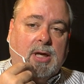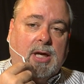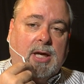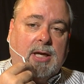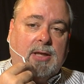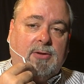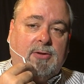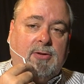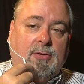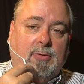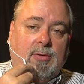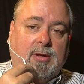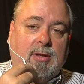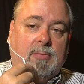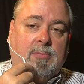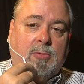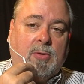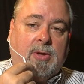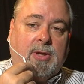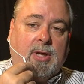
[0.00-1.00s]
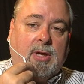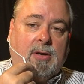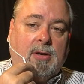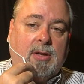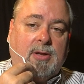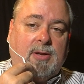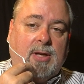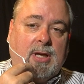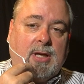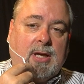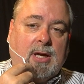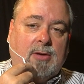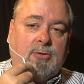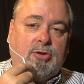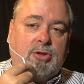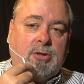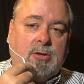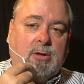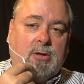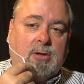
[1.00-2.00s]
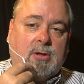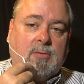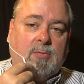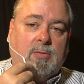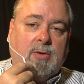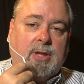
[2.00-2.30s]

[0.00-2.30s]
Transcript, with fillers: and two of them were there to take out Suge.